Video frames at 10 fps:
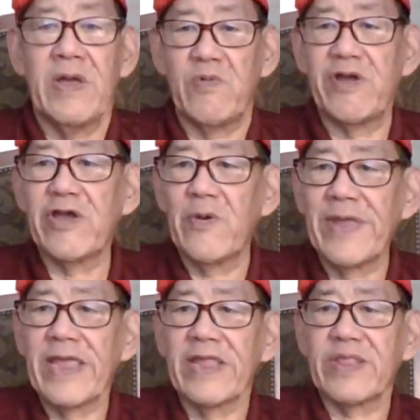we're
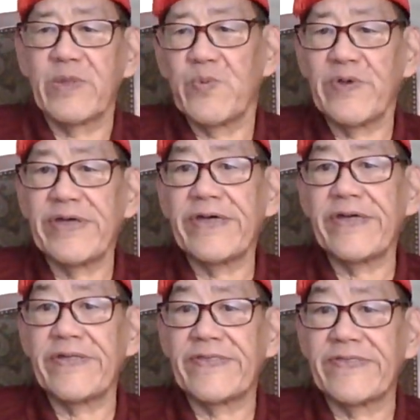going into the
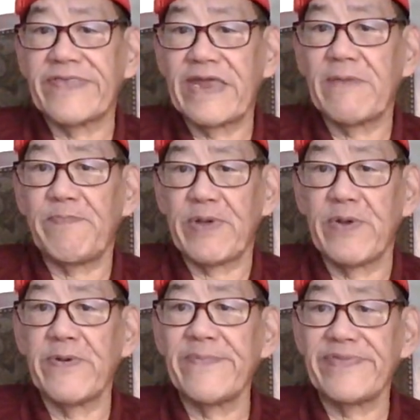woods and set up a
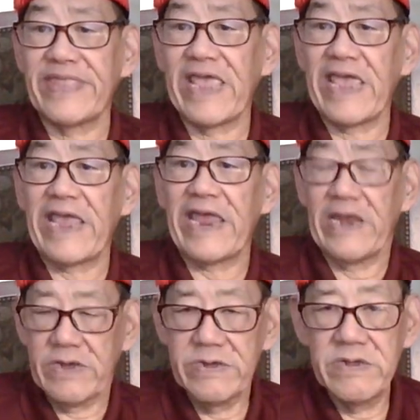
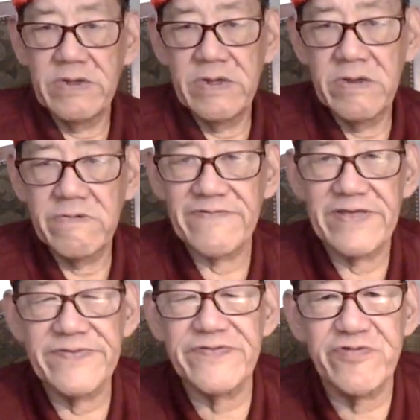homestead. Well,
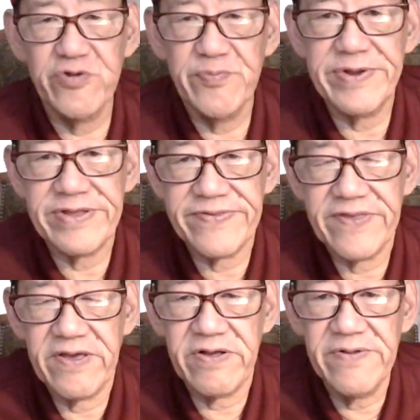that's stupid as
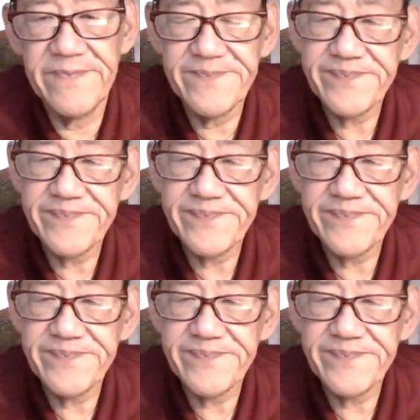hell.